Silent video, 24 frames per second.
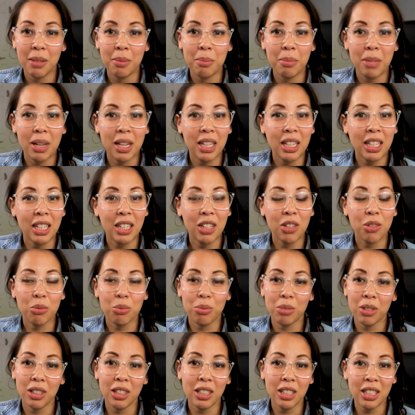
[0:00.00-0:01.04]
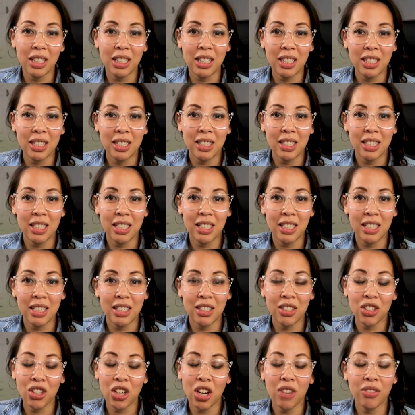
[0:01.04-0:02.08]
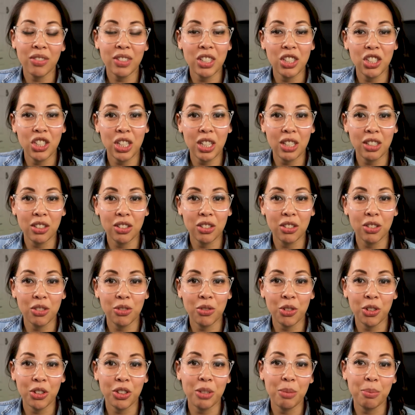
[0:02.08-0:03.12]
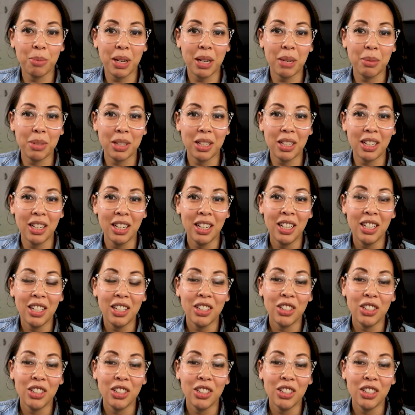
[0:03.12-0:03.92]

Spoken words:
making it really easy, soft and gentle for the baby